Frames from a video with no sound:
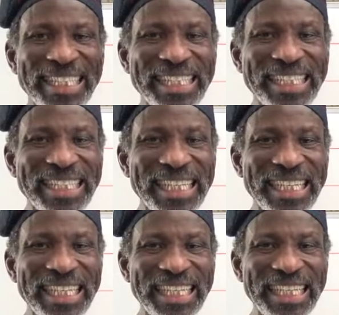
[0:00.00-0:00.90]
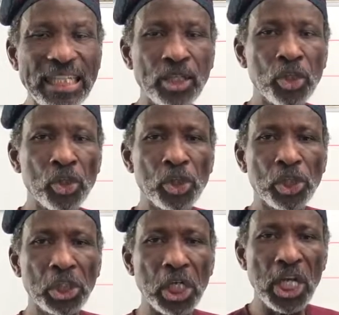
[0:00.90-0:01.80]
sin,
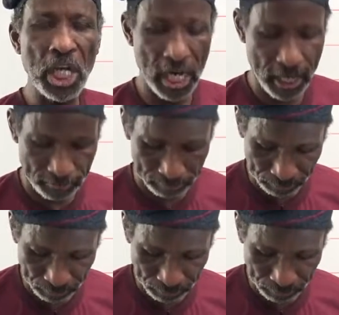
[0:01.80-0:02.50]
sheen.